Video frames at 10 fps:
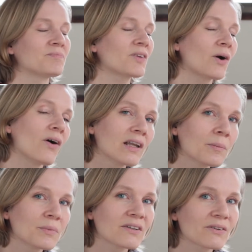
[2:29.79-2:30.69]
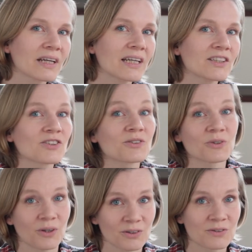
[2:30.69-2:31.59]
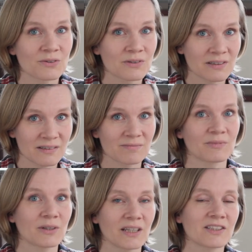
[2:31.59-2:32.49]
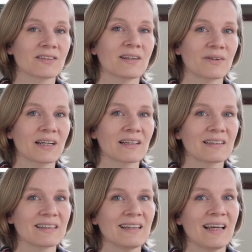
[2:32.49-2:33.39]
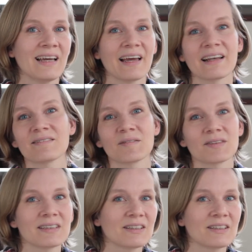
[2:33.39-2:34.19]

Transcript: call up the location, talk to the location directly, and